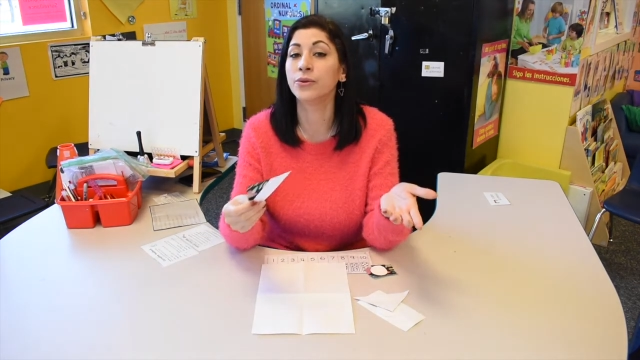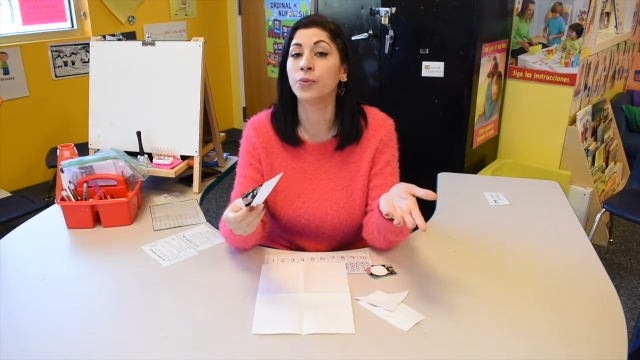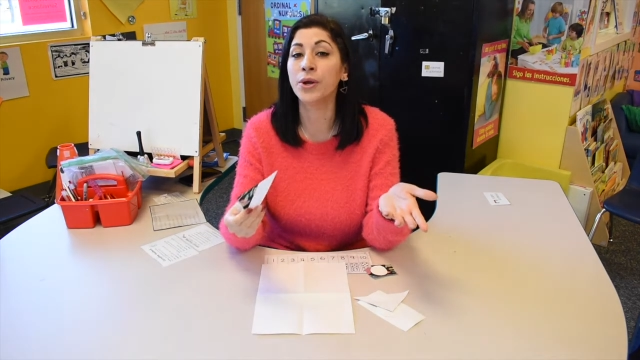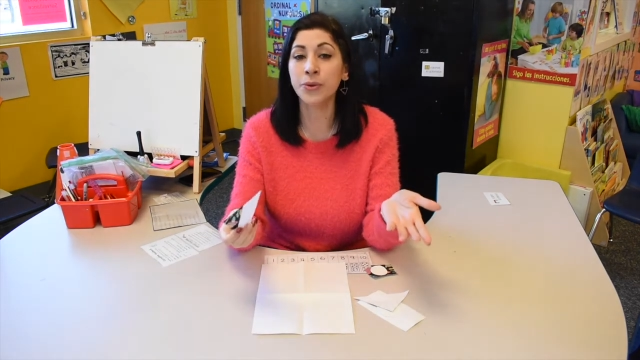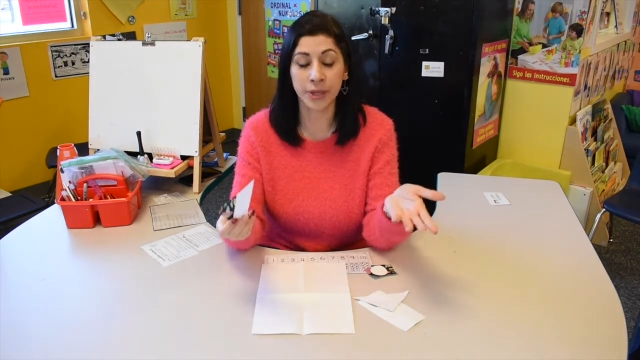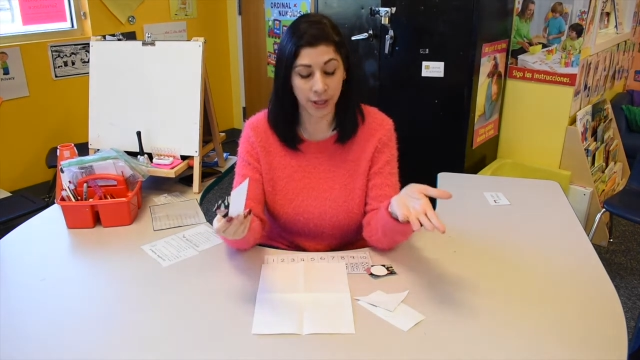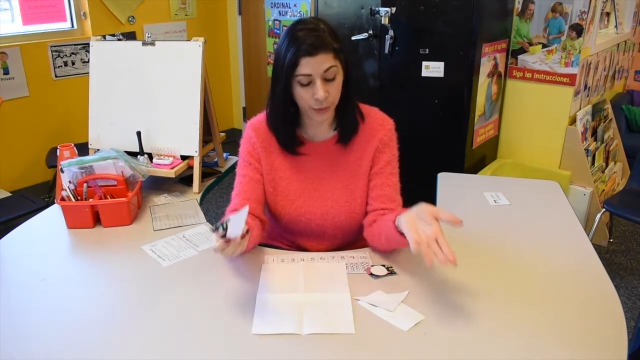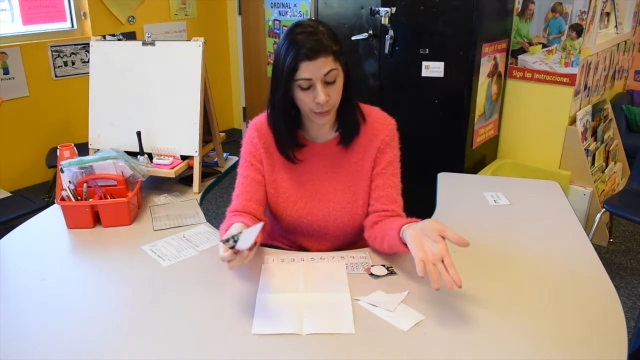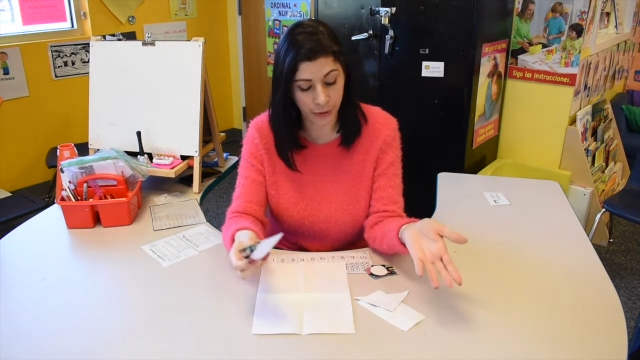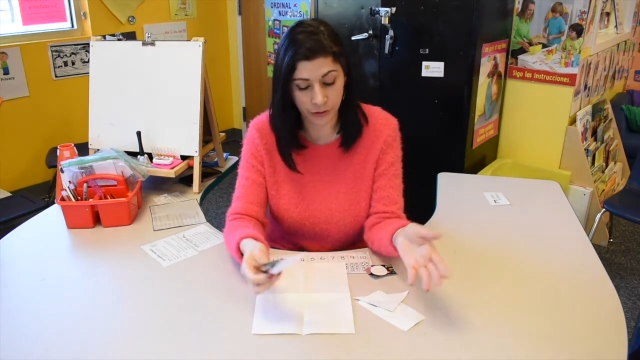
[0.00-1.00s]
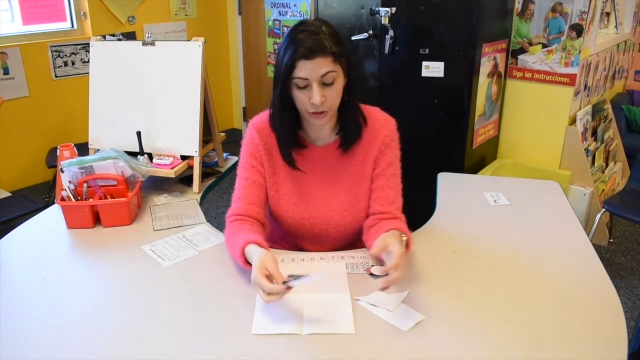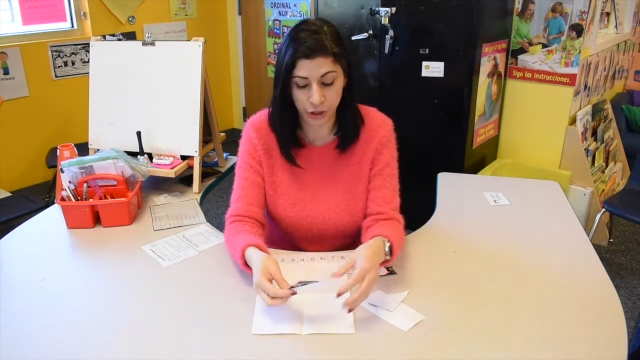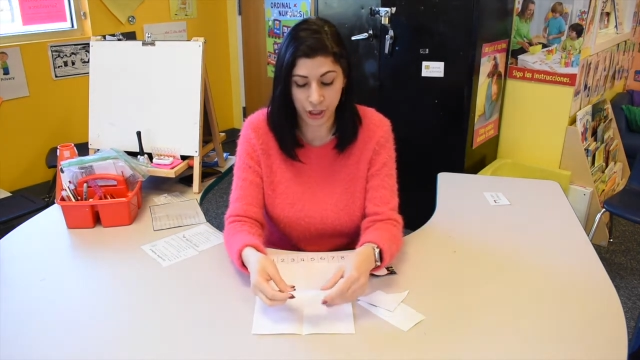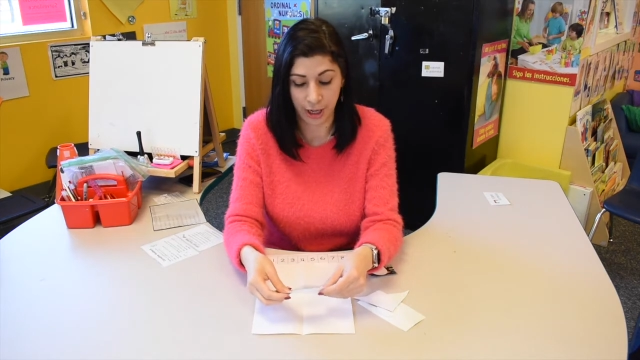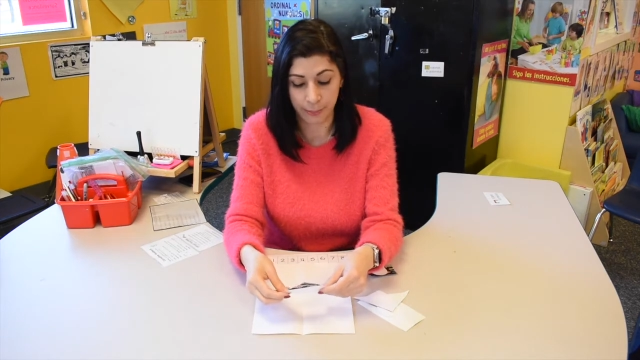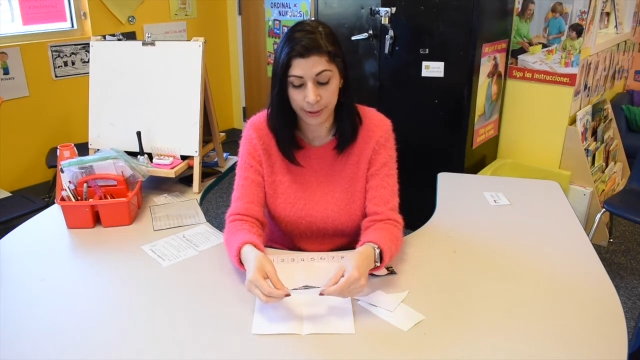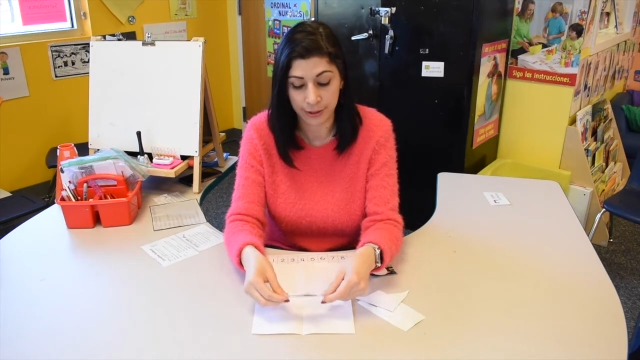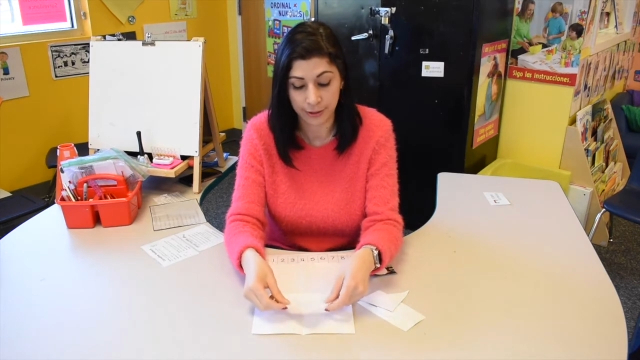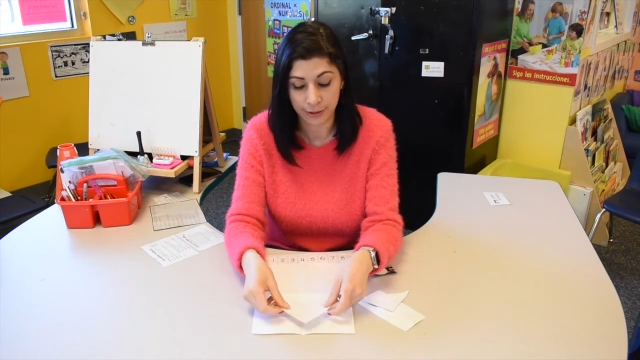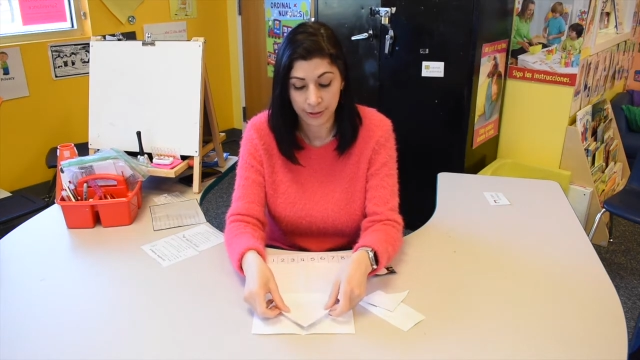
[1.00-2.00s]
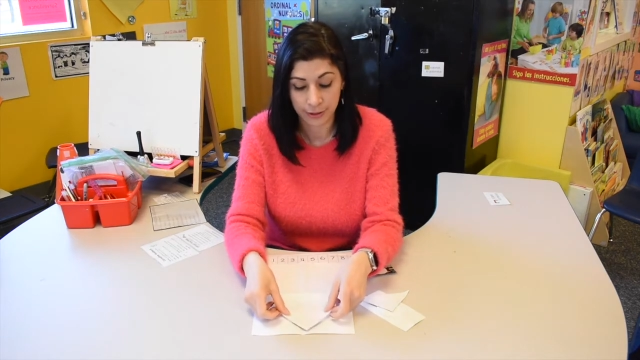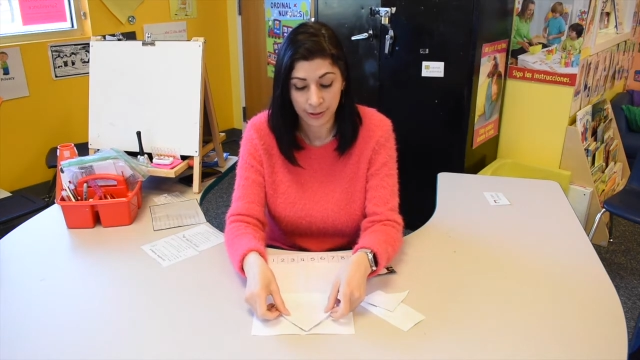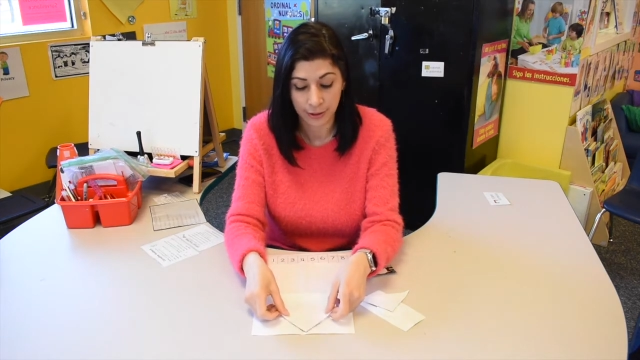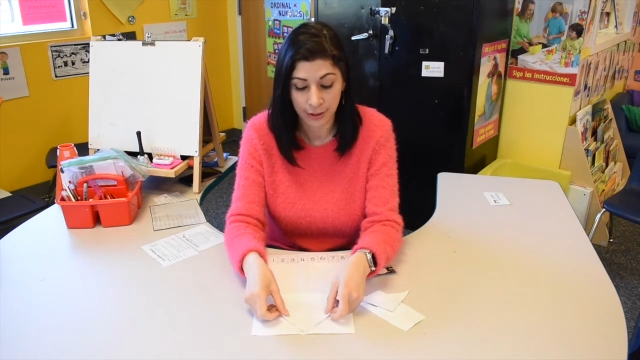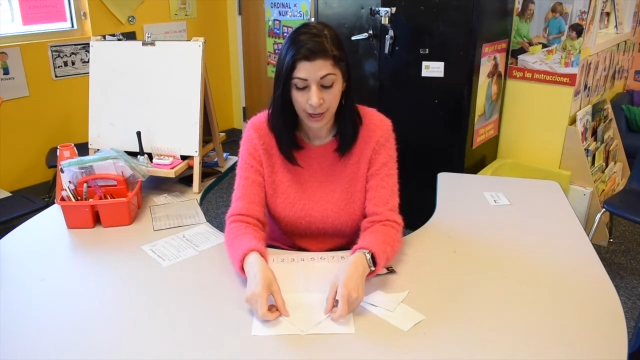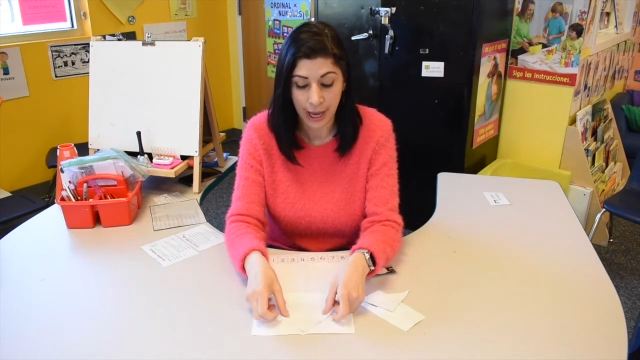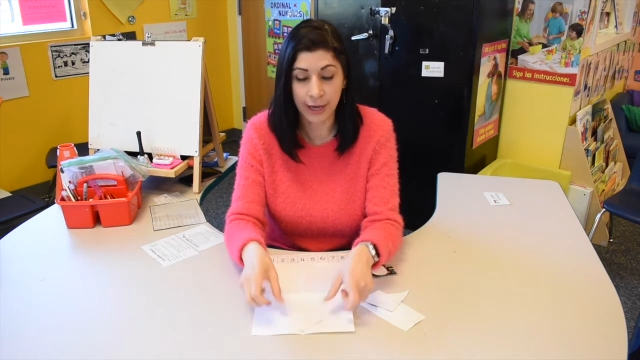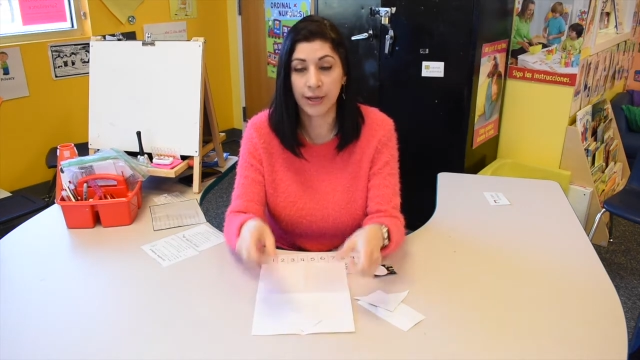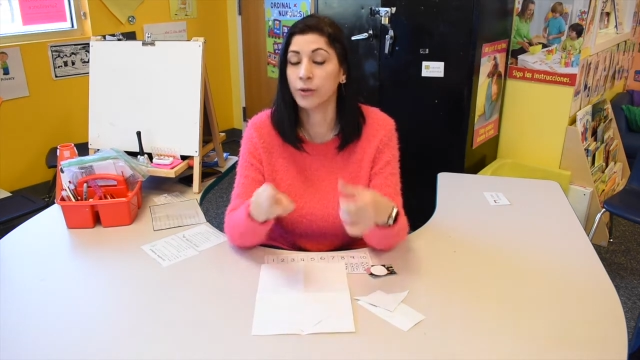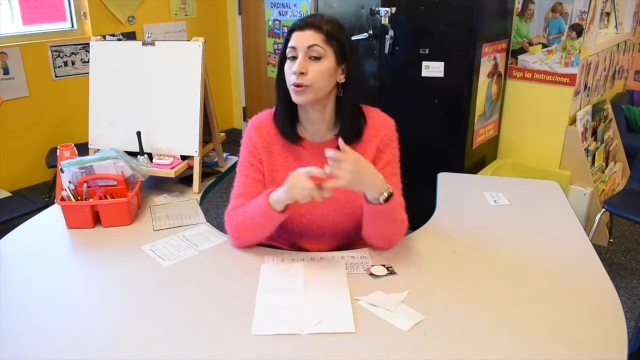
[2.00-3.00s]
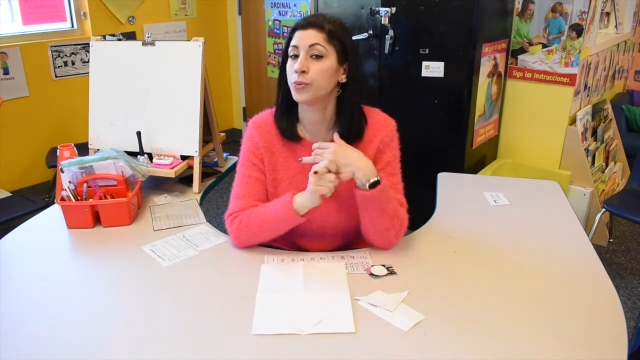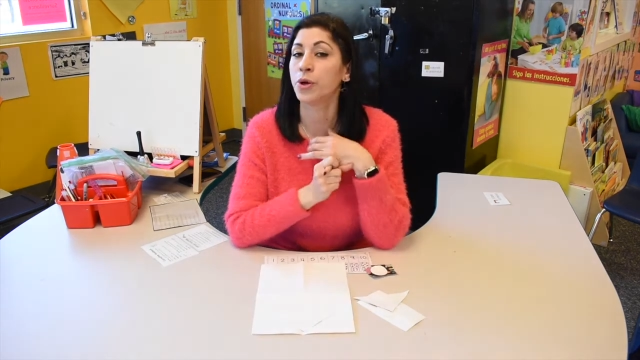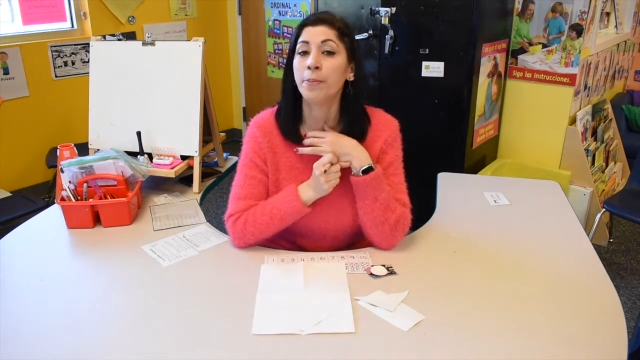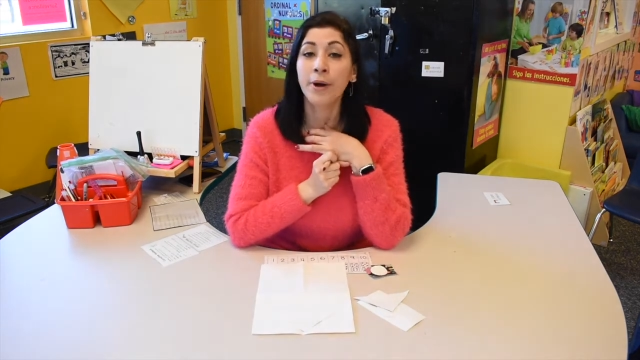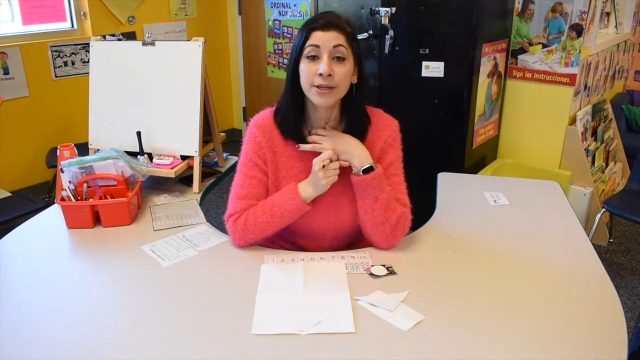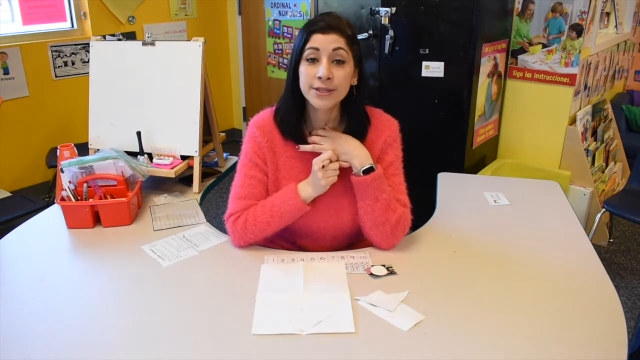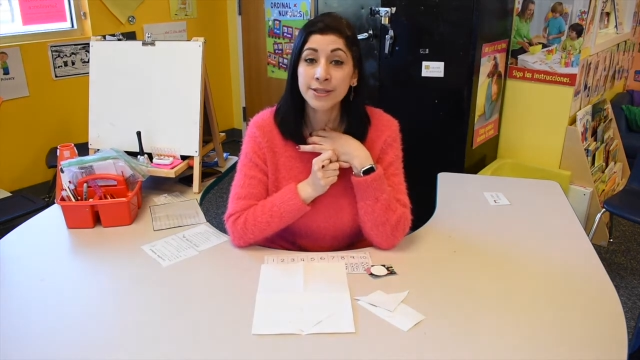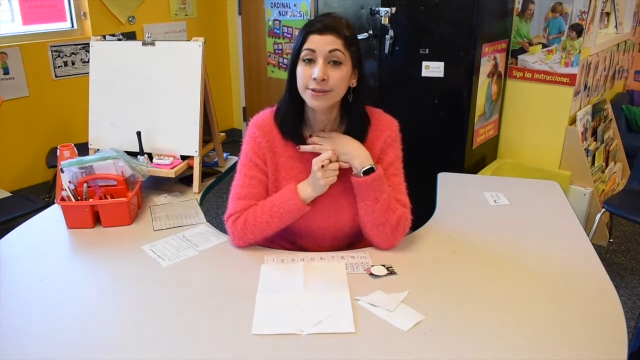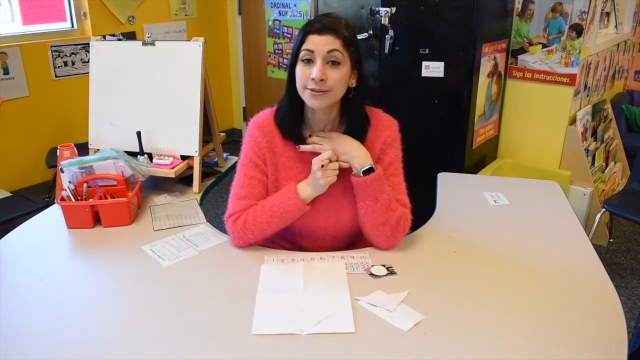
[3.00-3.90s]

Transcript: What you can do with your shape? I can do a robot.